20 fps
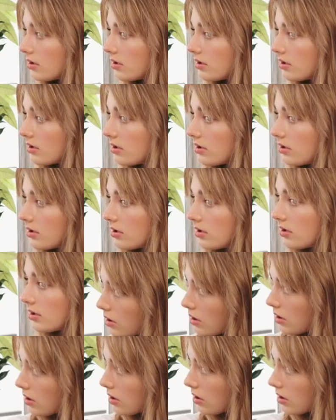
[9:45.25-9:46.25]

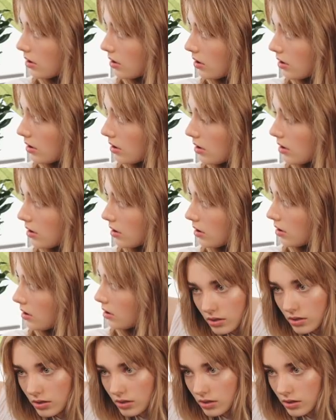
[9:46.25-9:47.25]

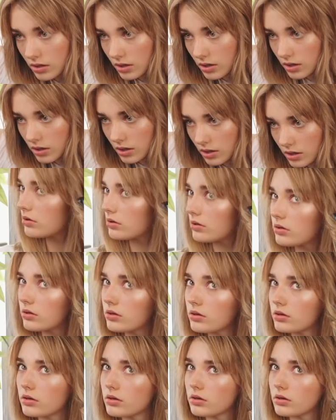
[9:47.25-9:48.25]

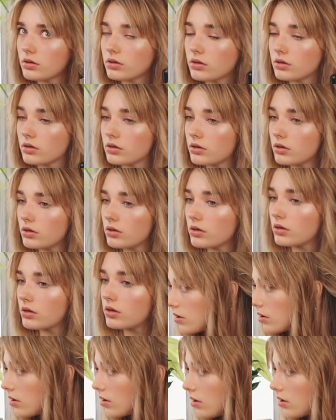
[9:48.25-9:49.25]

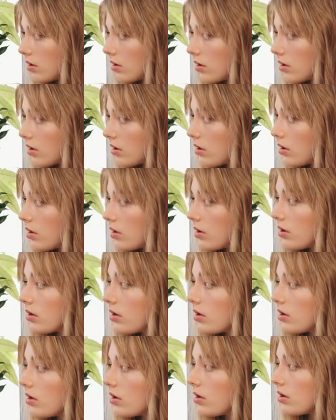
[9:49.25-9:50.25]

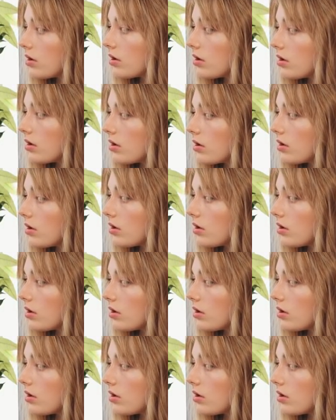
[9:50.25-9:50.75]
(silence)